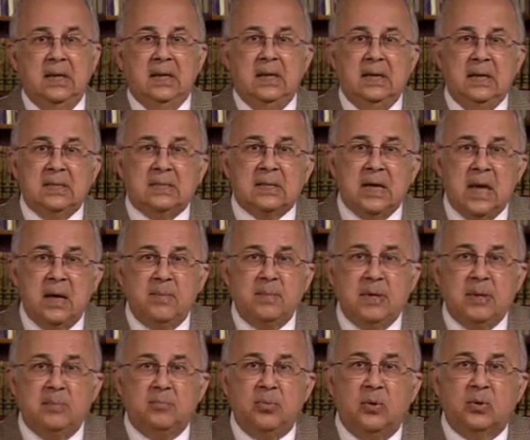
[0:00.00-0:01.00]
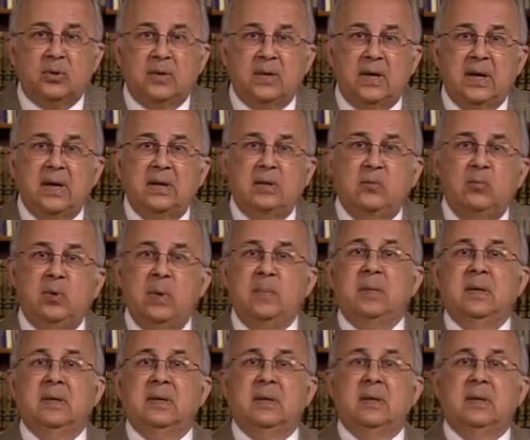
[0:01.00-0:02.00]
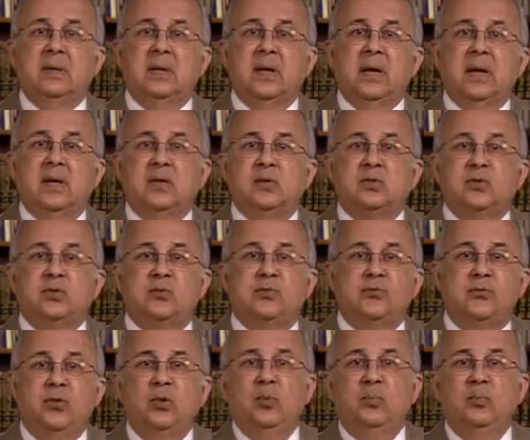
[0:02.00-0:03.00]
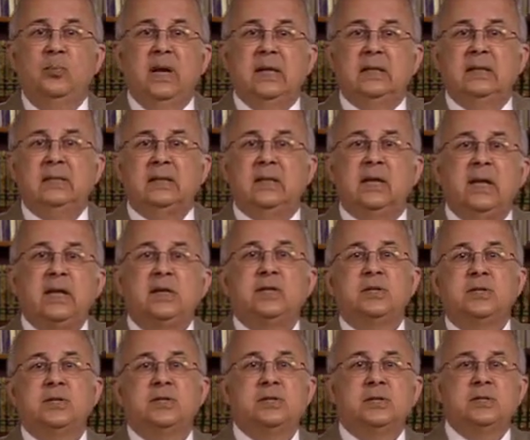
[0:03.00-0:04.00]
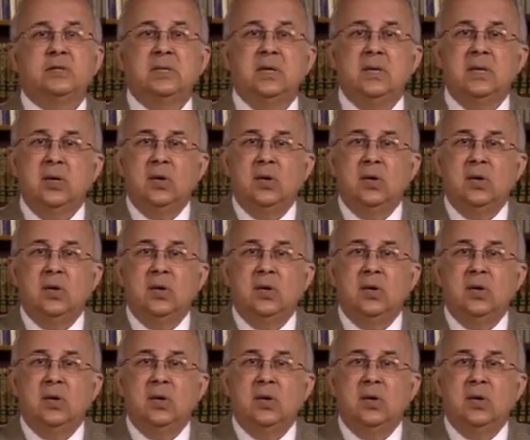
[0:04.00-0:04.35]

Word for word: Nizami portrayed women as full-blooded creatures,